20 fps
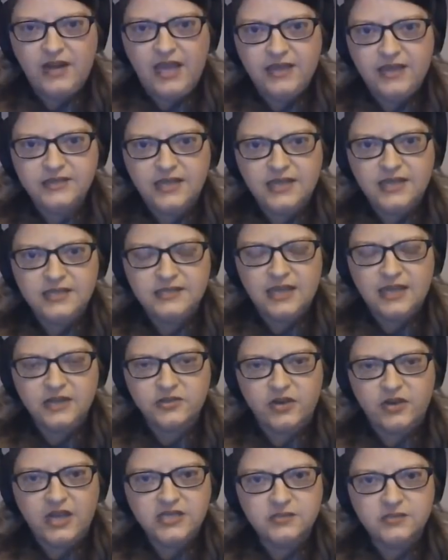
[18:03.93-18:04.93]
had
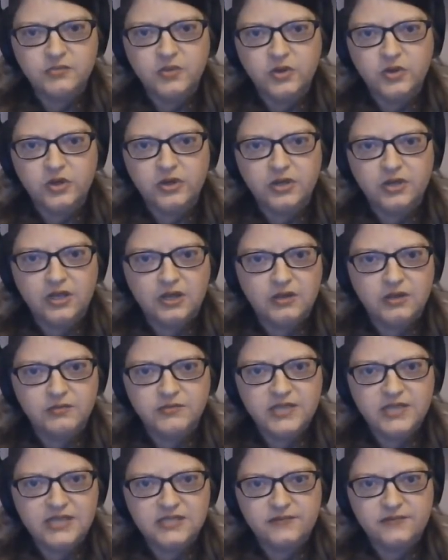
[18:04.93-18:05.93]
Dr. Eisenberg
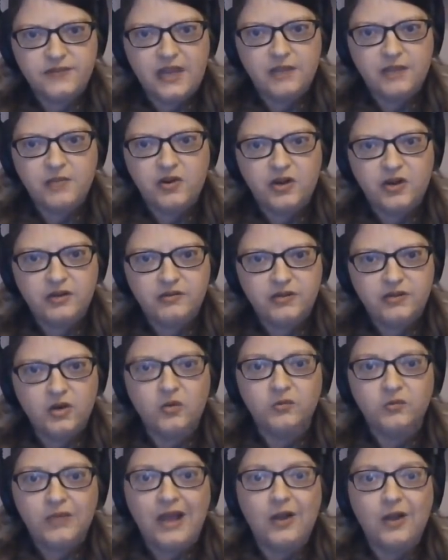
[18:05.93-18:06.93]
testify about, you
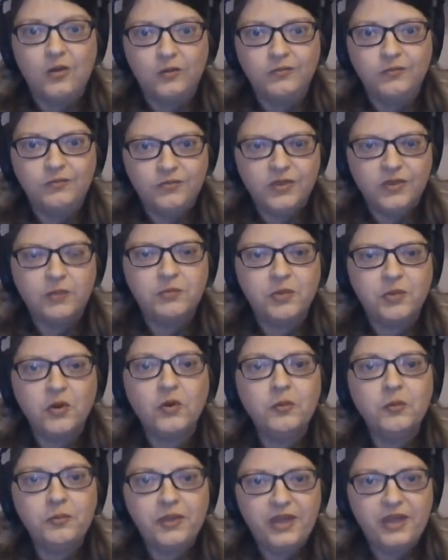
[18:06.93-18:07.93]
know, how the
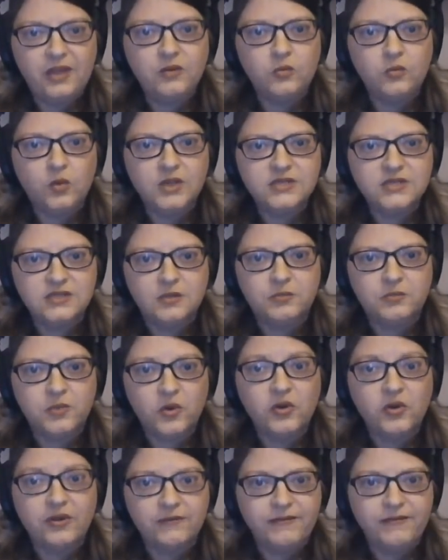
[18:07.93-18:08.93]
burn pit was the
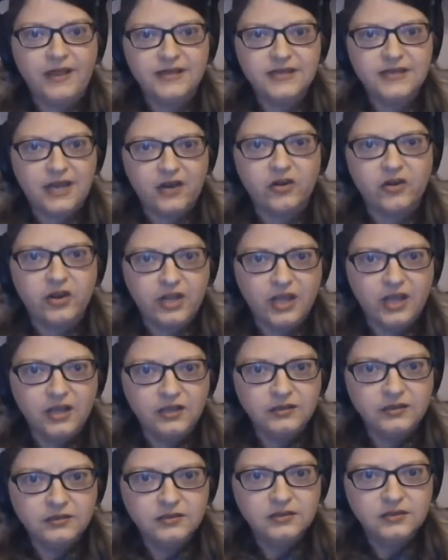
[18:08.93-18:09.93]
burn event
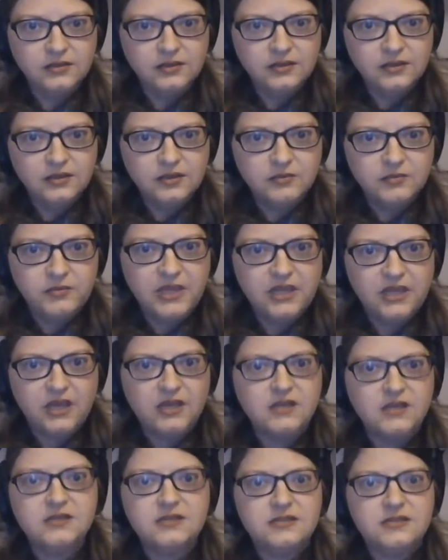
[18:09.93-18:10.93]
area
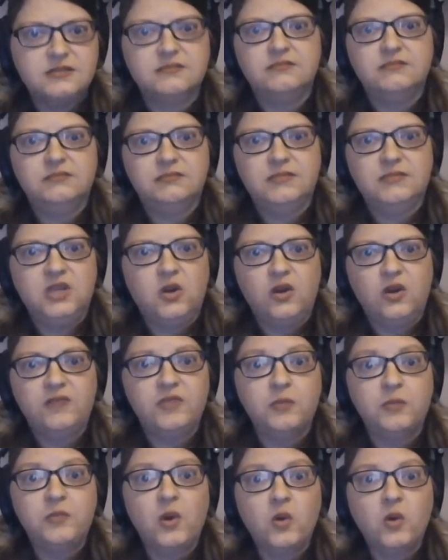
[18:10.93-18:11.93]
because, you know, if
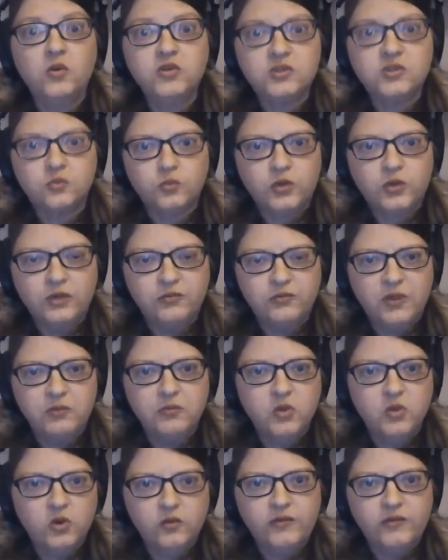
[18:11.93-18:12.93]
the bones would have been
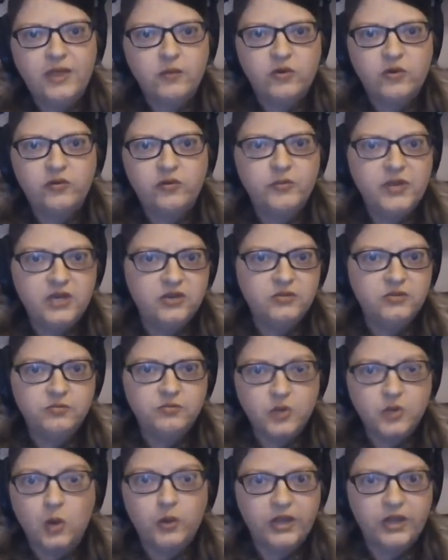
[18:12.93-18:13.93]
moved, they would have been
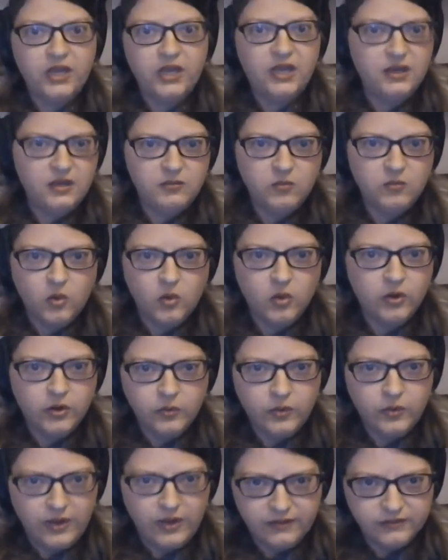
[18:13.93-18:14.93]
broken and
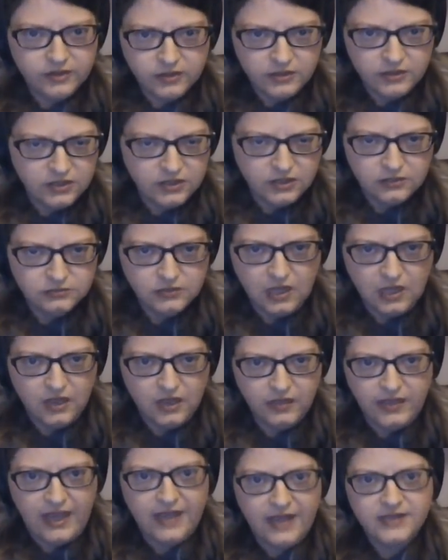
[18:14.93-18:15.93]
more, whatever, you know,
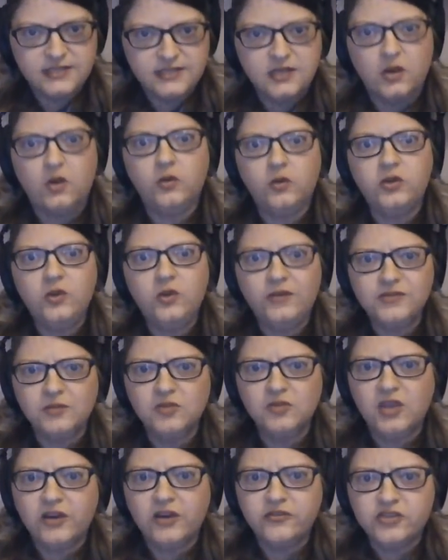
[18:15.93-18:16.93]
all that. So you have
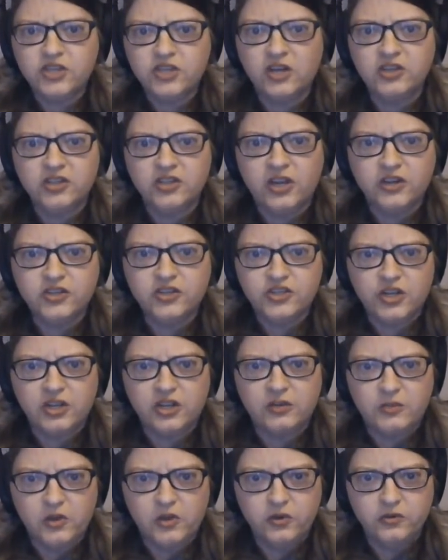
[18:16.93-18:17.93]
some large chunk
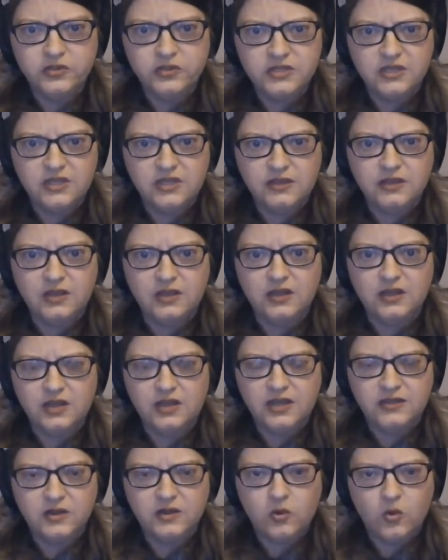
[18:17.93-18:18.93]
of bones in
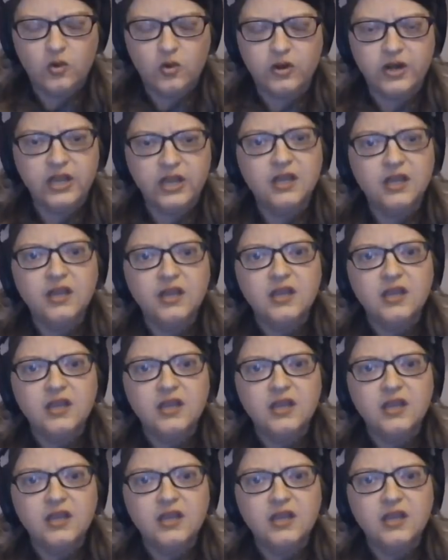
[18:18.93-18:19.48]
the quarry.